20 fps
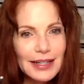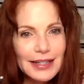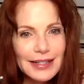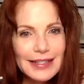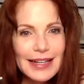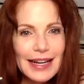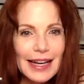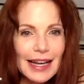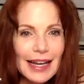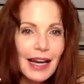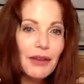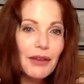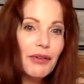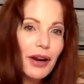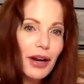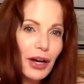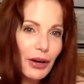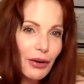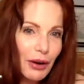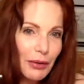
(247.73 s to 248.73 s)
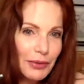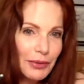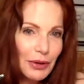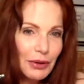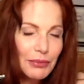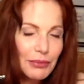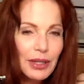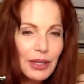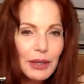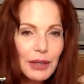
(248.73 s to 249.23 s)
it's not like I want to go up
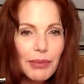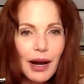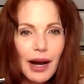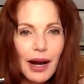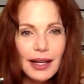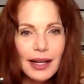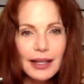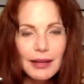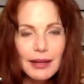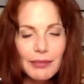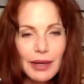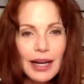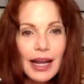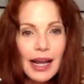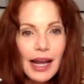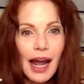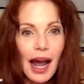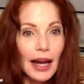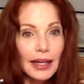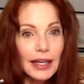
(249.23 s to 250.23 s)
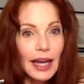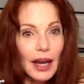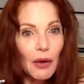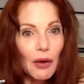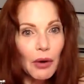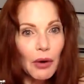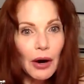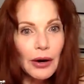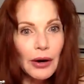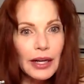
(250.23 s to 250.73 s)
there and be the pilot, but I
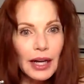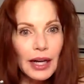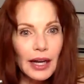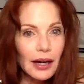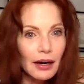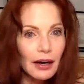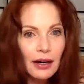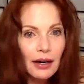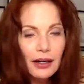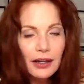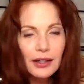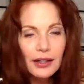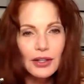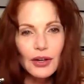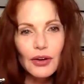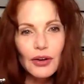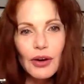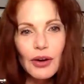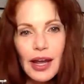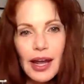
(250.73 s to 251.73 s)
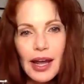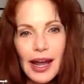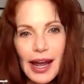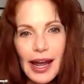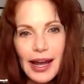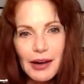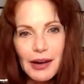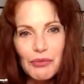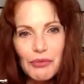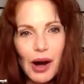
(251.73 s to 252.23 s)
get worried like, oh, you know,
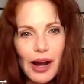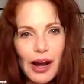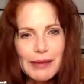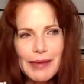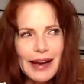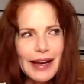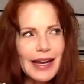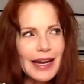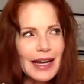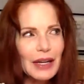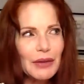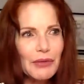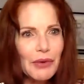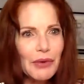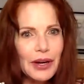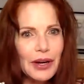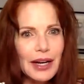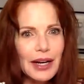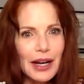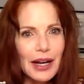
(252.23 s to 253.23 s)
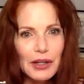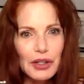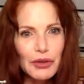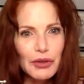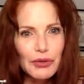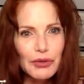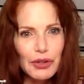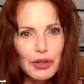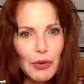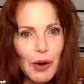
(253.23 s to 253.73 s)
why am I getting worried?
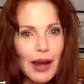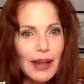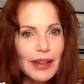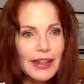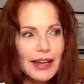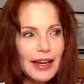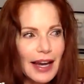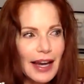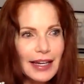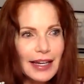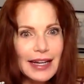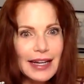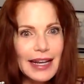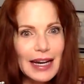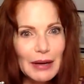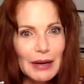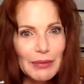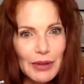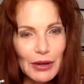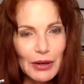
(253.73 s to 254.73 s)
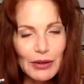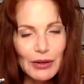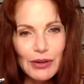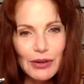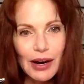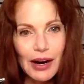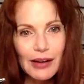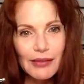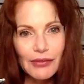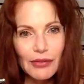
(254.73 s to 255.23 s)
Do I think I can get up there and
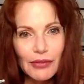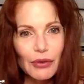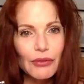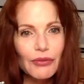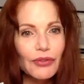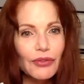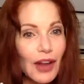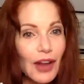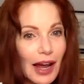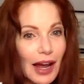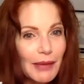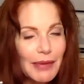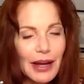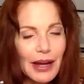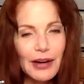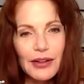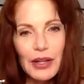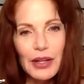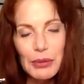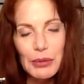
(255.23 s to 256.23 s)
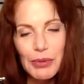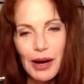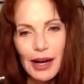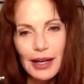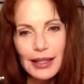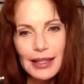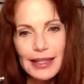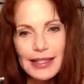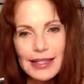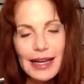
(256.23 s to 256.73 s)
drive or fly better than the
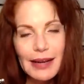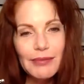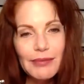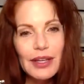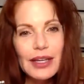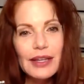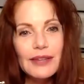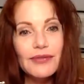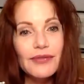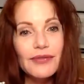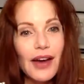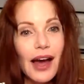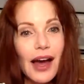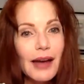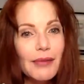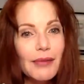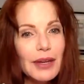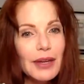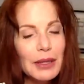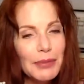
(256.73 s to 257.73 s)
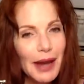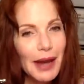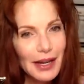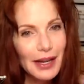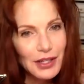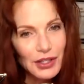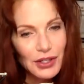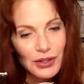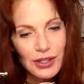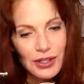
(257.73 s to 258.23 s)
pilot? Same thing if I'm in the
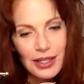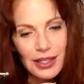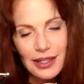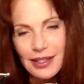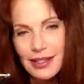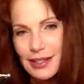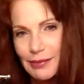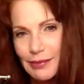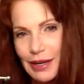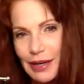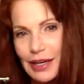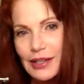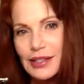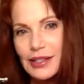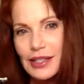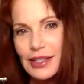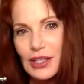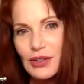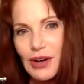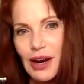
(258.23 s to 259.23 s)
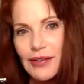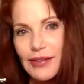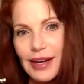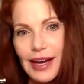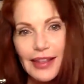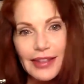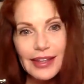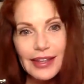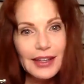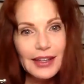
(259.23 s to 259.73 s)
passenger seat and someone else is
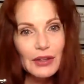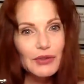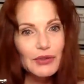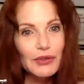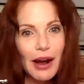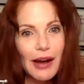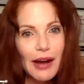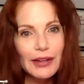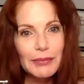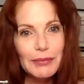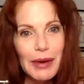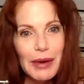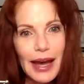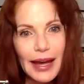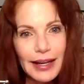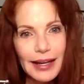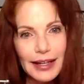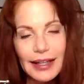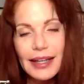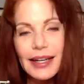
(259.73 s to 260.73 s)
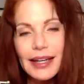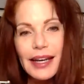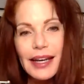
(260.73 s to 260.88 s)
driving. I think they're driving badly.